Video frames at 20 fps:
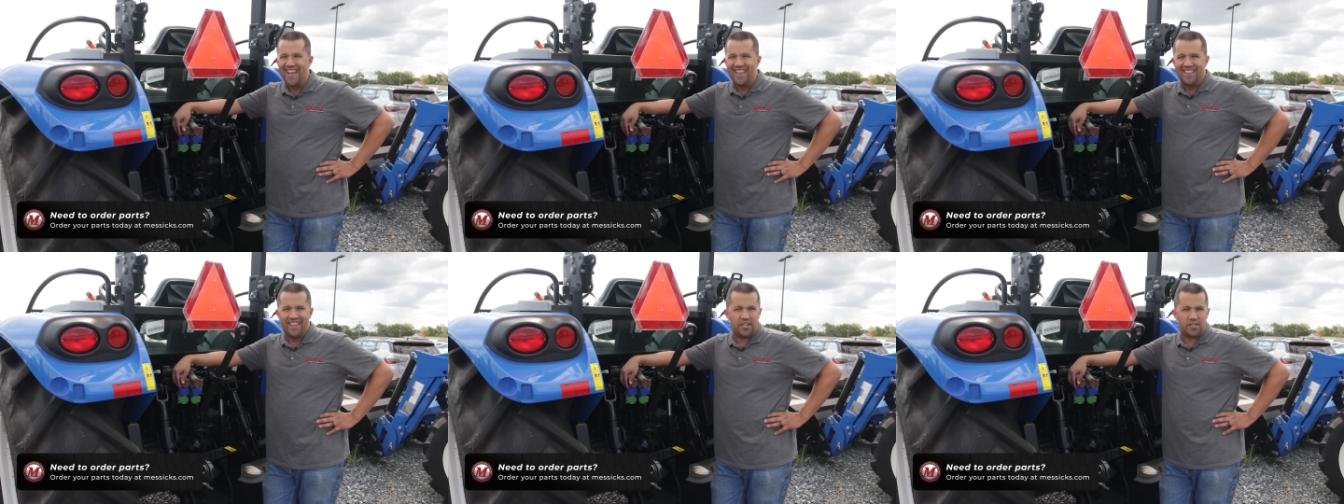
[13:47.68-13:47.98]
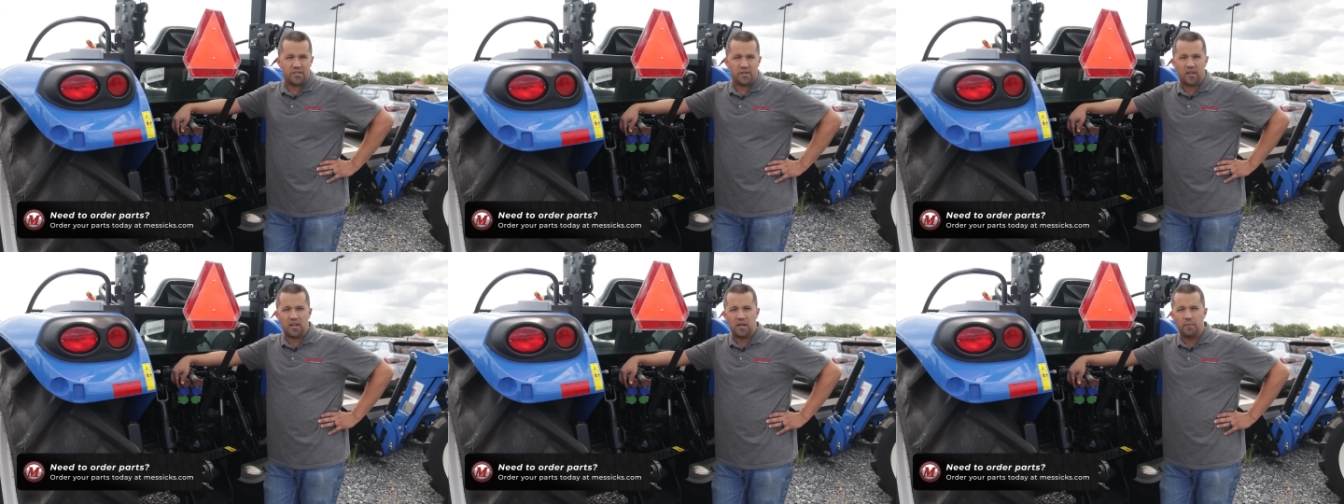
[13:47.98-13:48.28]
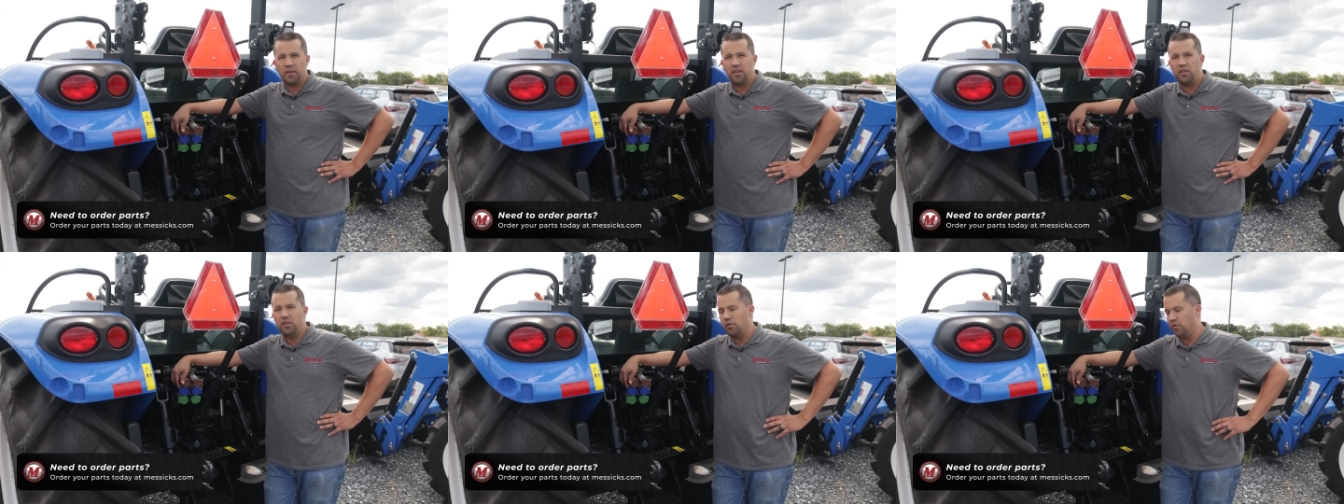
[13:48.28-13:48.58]
These are going to
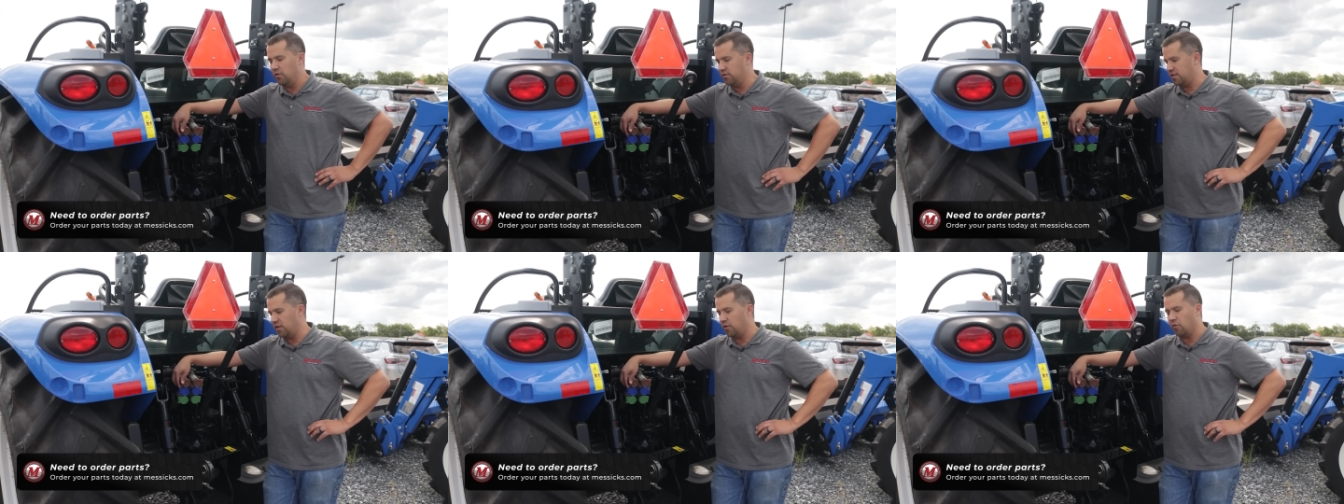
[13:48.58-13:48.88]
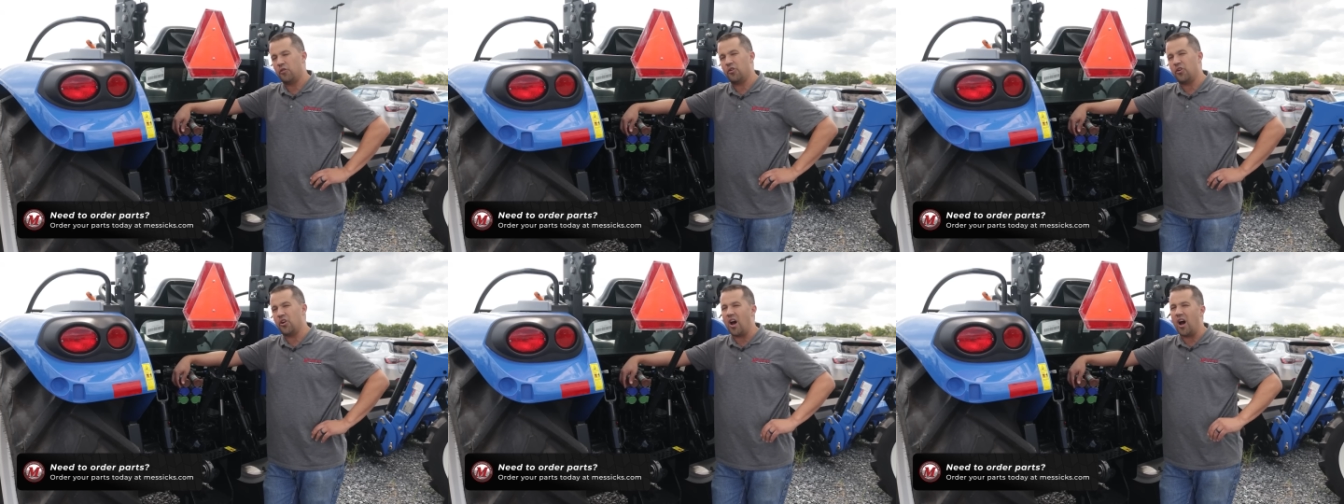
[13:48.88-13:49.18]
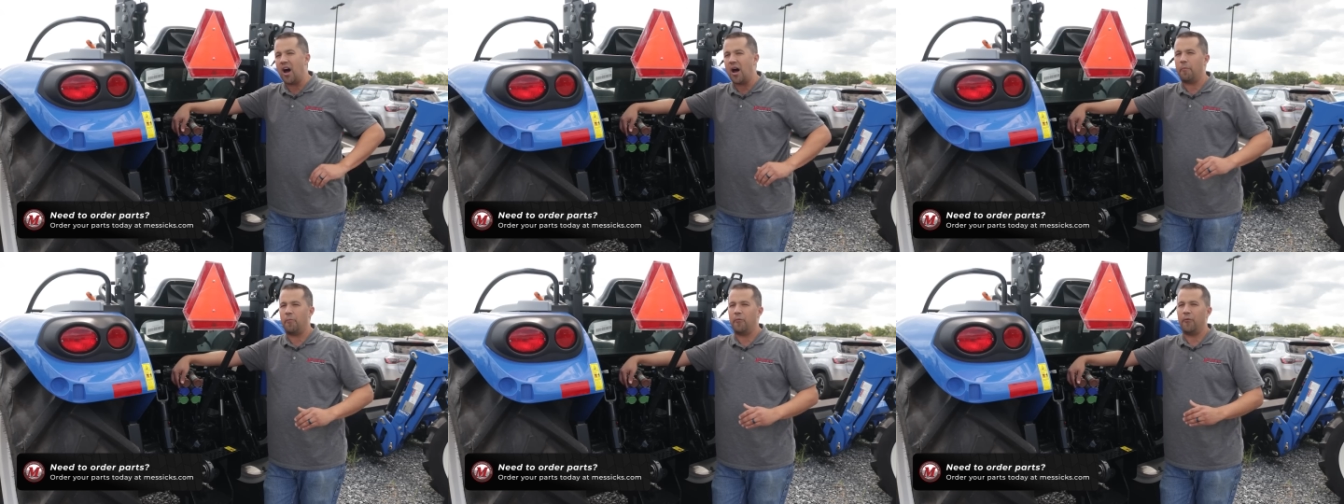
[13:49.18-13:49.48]
be used in order to
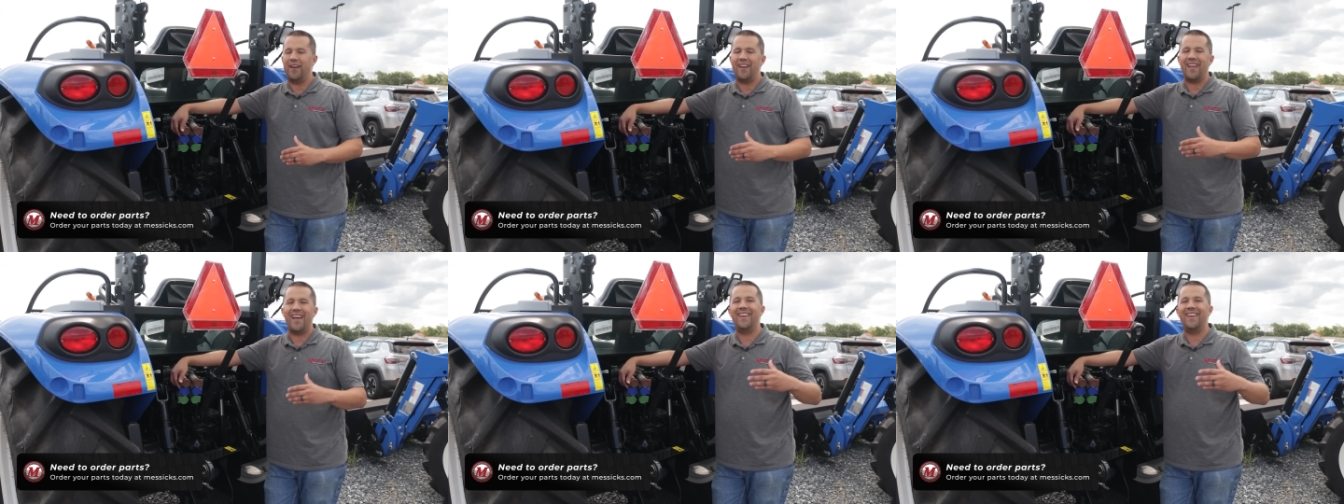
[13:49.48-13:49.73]
operate